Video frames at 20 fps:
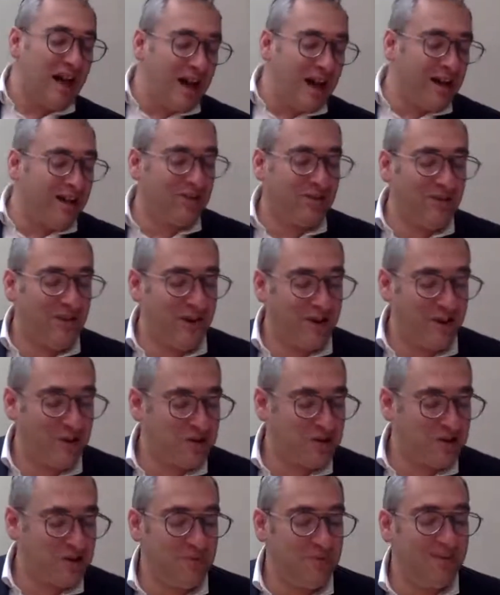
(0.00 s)
Shlach
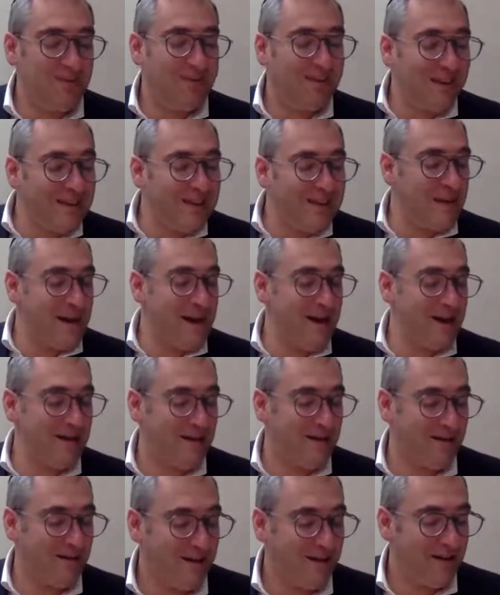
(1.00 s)
Hashem, send them
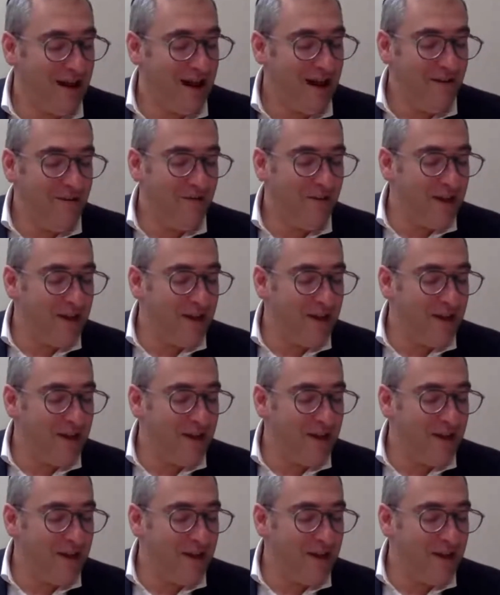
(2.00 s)
out of here.